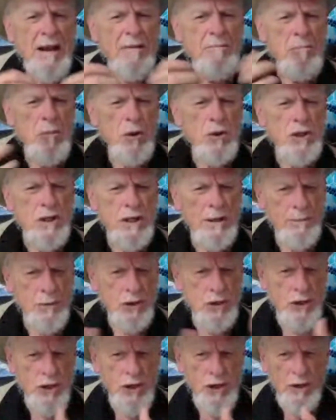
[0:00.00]
Muslim
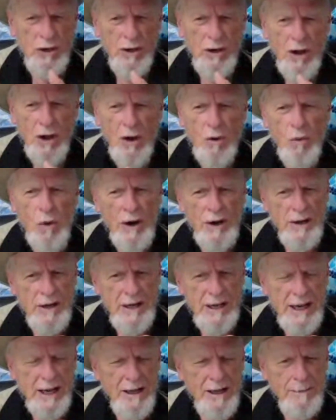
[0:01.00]
student wanted
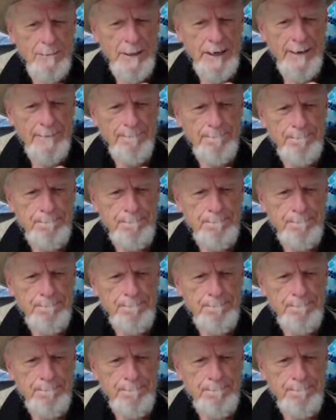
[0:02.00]
to kill me.